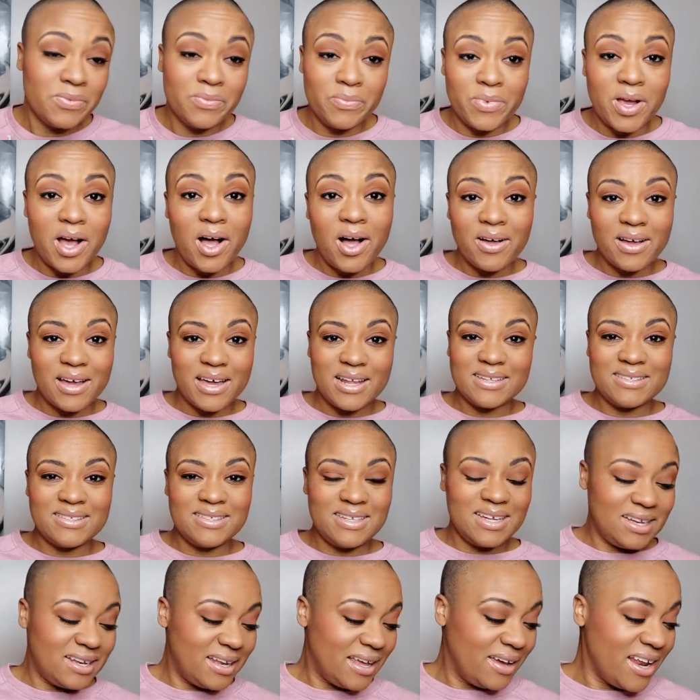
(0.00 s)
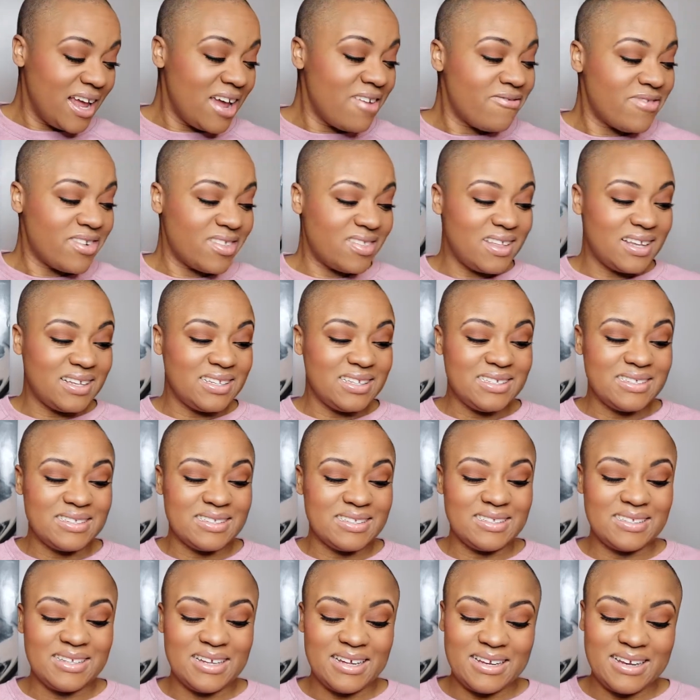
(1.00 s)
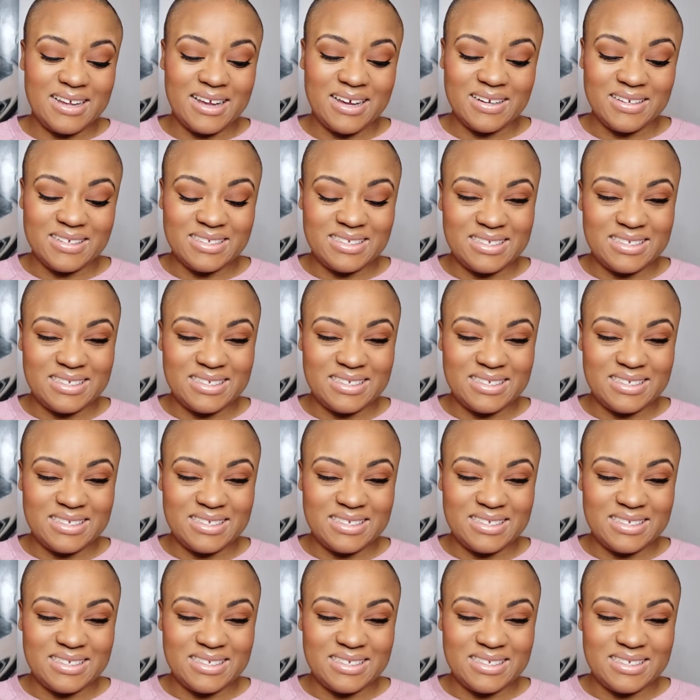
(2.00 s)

Y'all gotta stand out. Everything needs to stand out on